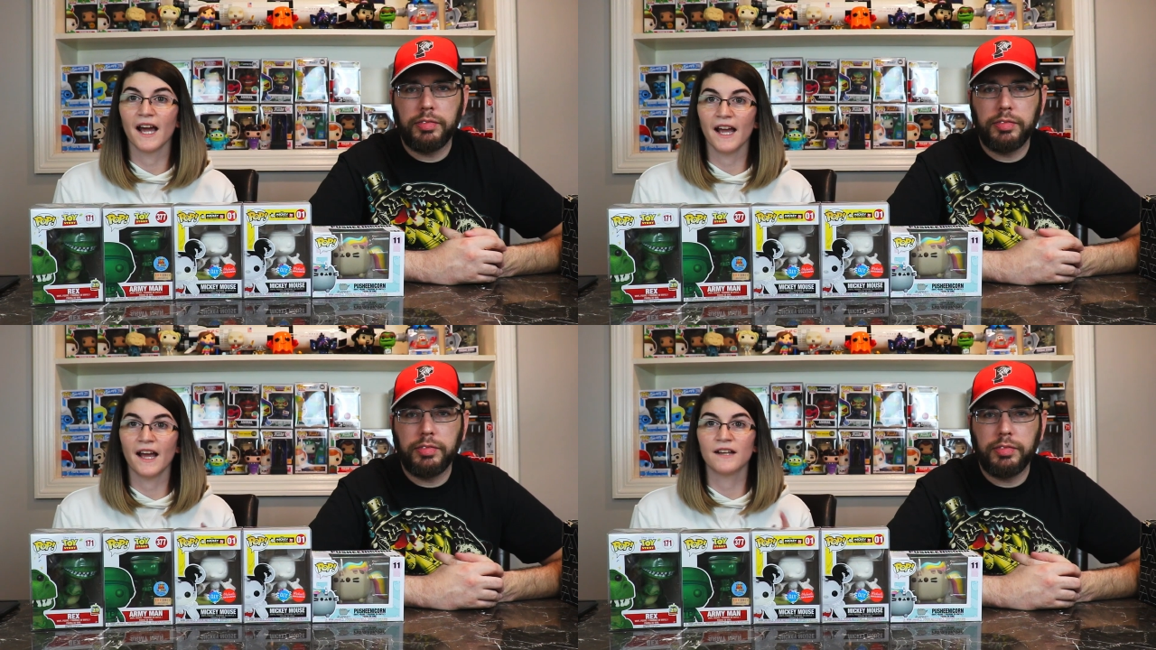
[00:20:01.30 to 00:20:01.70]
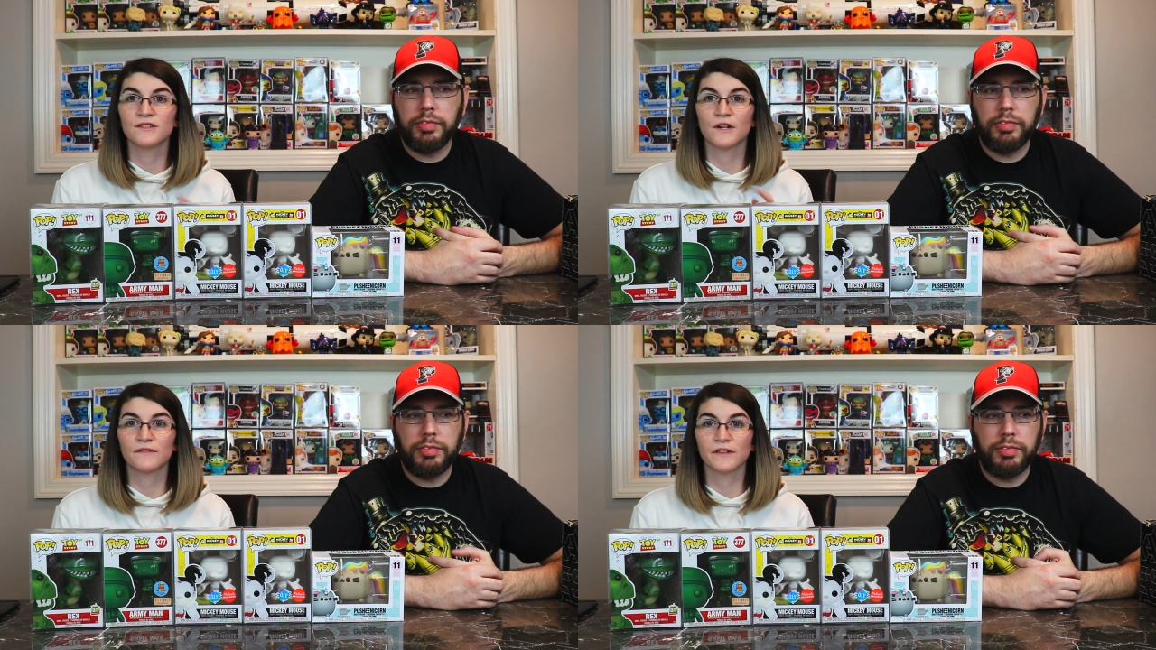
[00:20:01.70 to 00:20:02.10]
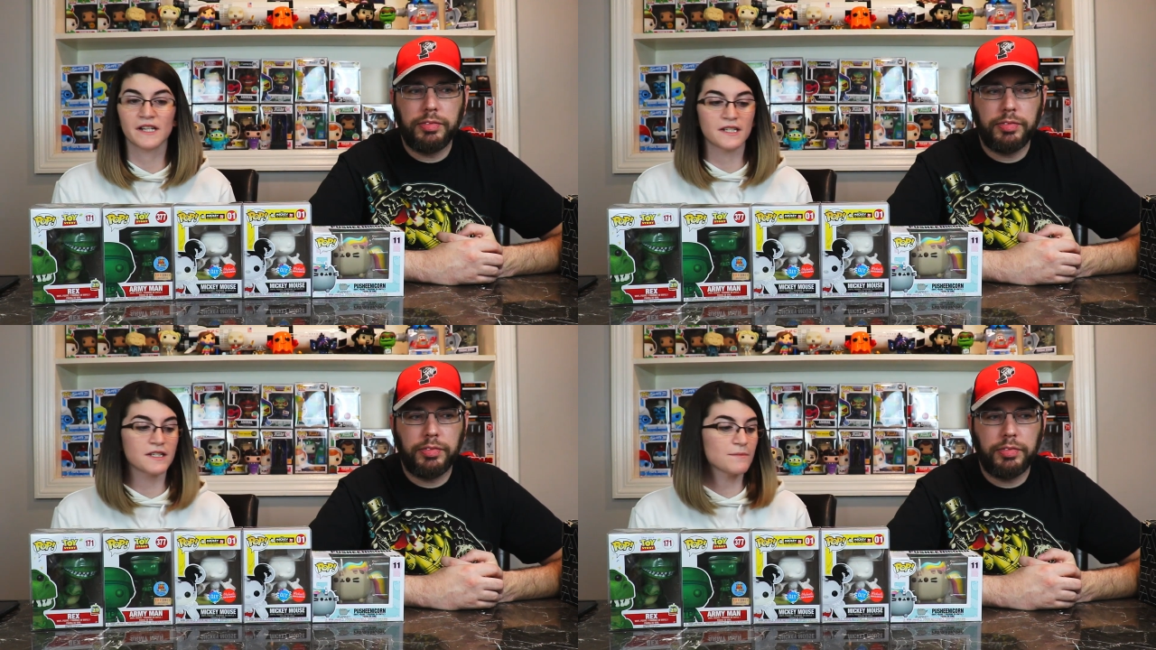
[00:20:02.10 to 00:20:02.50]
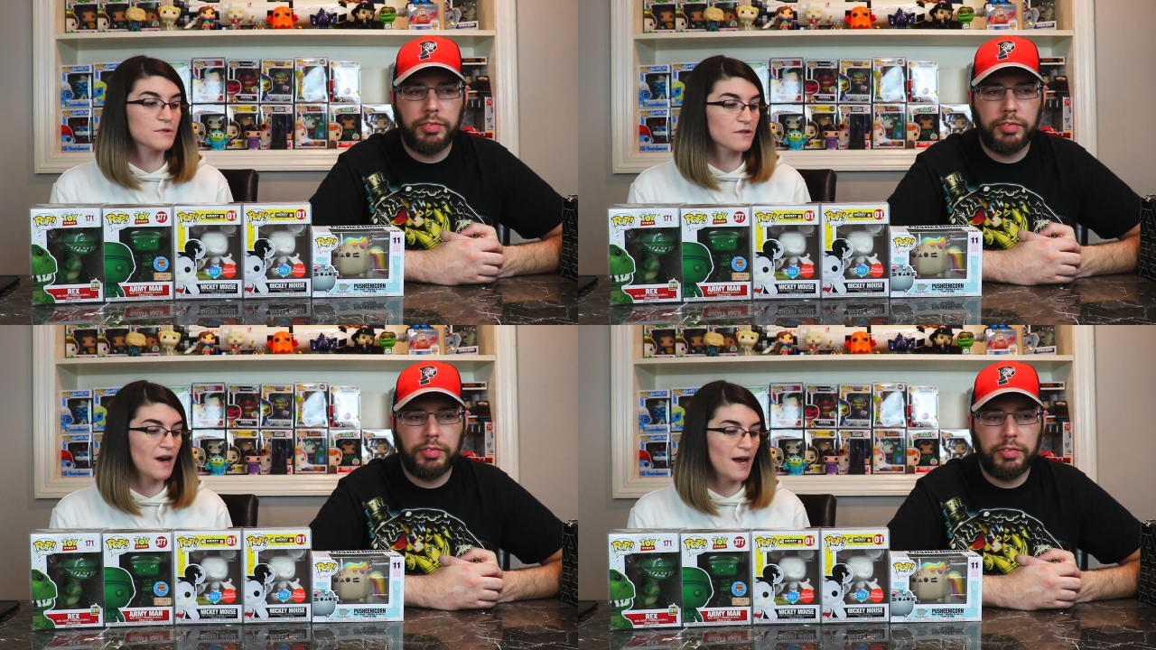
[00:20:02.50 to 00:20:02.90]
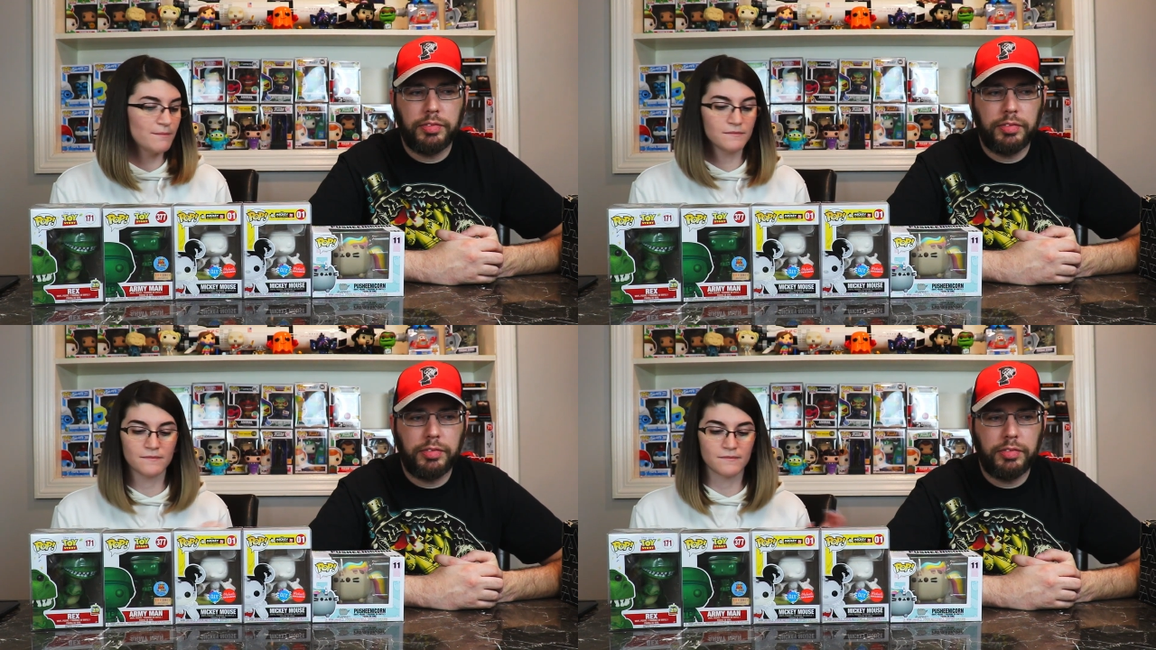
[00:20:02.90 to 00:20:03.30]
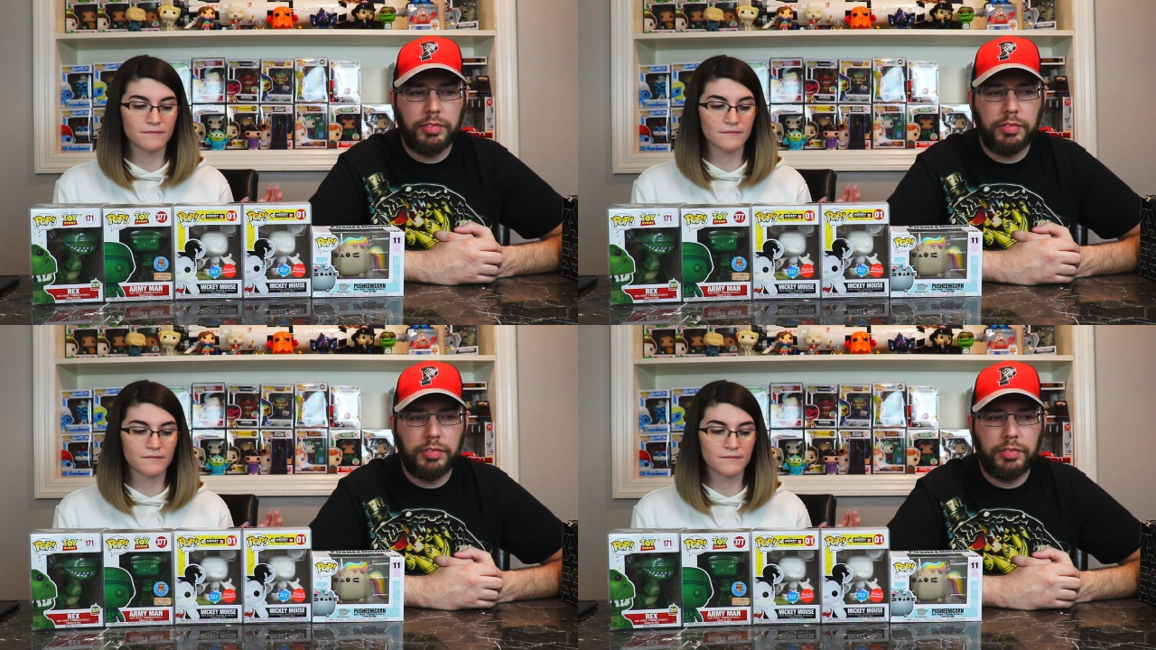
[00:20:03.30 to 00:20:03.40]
Speaker 1: And don't forget to subscribe.